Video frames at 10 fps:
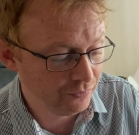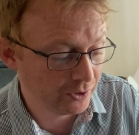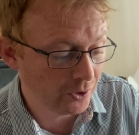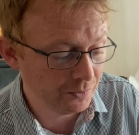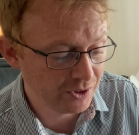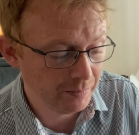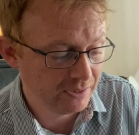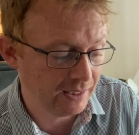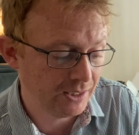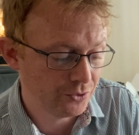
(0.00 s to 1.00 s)
If you're going
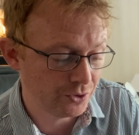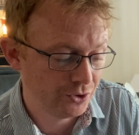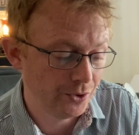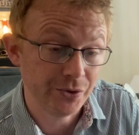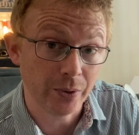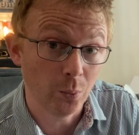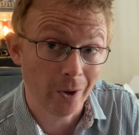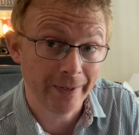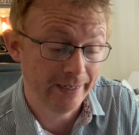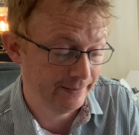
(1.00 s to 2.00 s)
to be dangerous
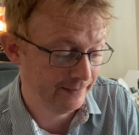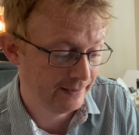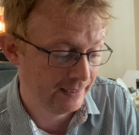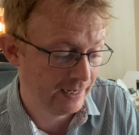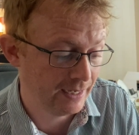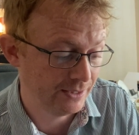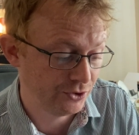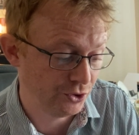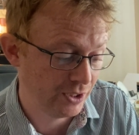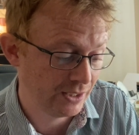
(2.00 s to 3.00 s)
using one hand,
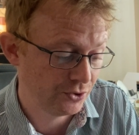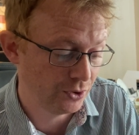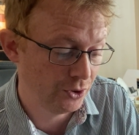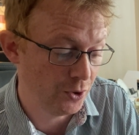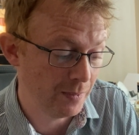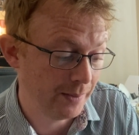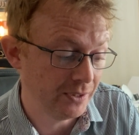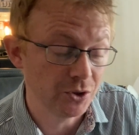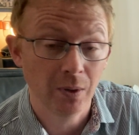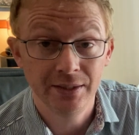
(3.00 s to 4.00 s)
I suggest you
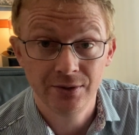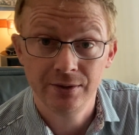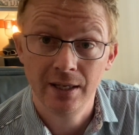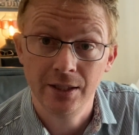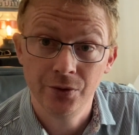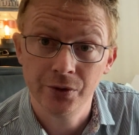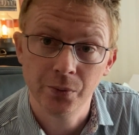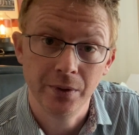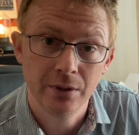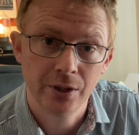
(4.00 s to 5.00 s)
may be twice as
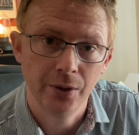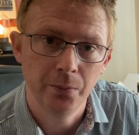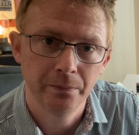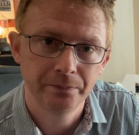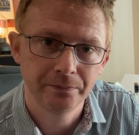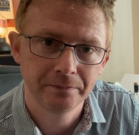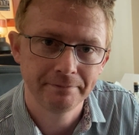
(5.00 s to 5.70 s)
dangerous with two.